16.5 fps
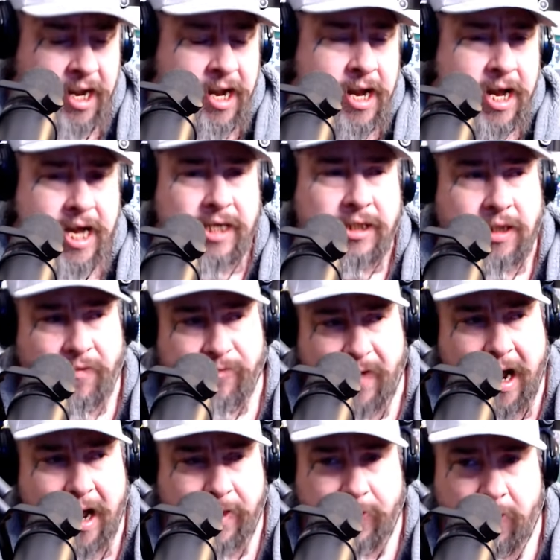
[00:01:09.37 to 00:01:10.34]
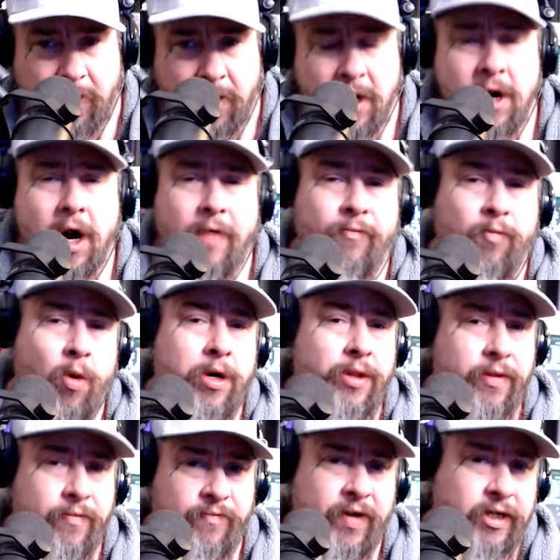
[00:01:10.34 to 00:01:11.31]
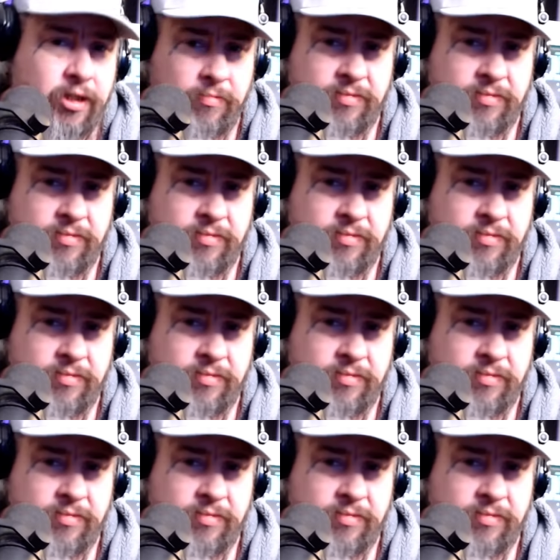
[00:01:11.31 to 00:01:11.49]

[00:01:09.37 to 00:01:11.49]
he's the father of one of the victims